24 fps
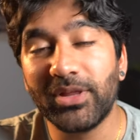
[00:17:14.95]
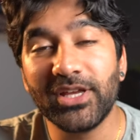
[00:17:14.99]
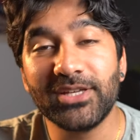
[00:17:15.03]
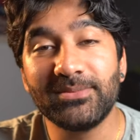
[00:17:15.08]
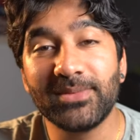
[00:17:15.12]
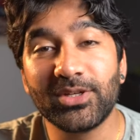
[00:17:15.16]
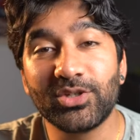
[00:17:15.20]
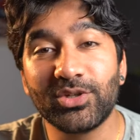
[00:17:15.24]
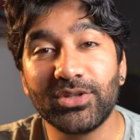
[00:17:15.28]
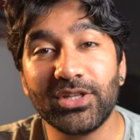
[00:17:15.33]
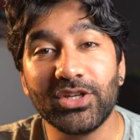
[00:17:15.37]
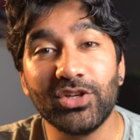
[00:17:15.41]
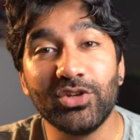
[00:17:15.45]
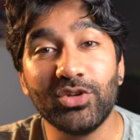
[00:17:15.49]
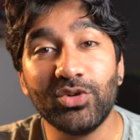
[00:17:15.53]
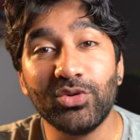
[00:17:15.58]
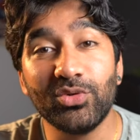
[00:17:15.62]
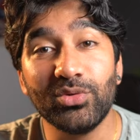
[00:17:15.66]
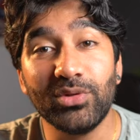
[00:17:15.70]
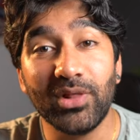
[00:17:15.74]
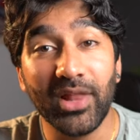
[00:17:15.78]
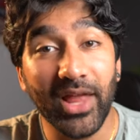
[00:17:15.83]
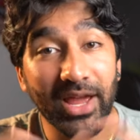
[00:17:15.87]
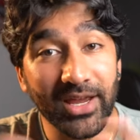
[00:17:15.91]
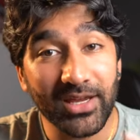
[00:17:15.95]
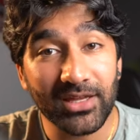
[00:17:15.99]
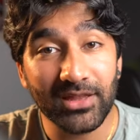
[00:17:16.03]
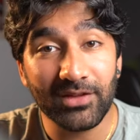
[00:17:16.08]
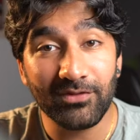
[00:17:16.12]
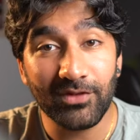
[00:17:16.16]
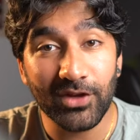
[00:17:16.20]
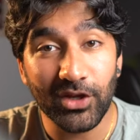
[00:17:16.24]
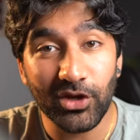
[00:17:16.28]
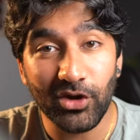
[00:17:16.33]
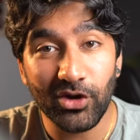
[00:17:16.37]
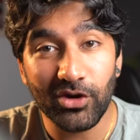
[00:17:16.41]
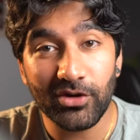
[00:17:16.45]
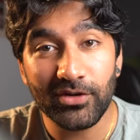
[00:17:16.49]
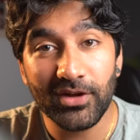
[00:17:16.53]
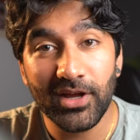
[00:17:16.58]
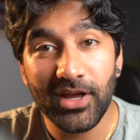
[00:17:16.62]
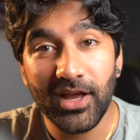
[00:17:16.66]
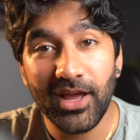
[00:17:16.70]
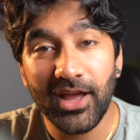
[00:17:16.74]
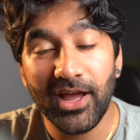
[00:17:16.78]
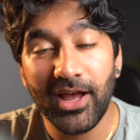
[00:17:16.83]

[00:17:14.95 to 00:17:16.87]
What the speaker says: please make sure that you do like the video.